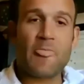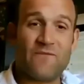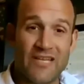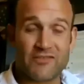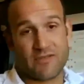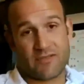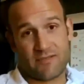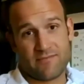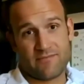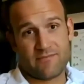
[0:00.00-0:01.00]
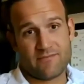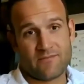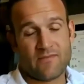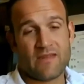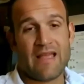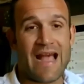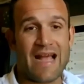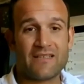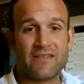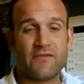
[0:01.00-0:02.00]
that question. So
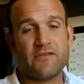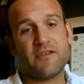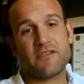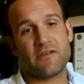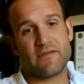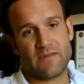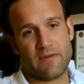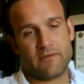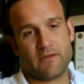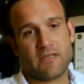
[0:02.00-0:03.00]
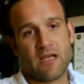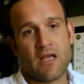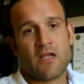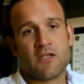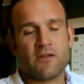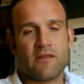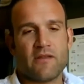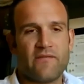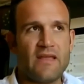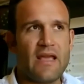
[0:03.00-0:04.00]
veterans, active duty service
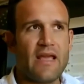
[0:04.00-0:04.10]
members.